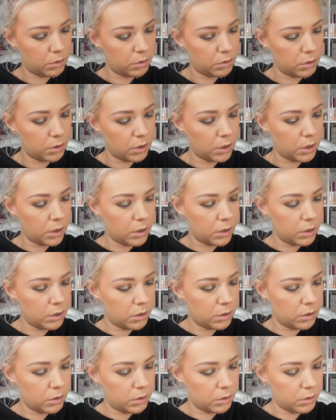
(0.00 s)

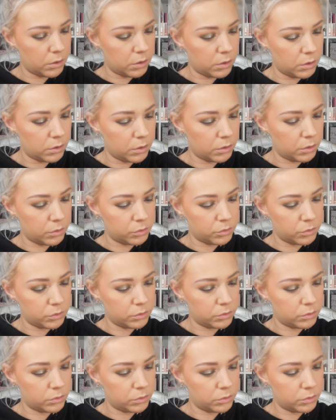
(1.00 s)
Nobody speaks.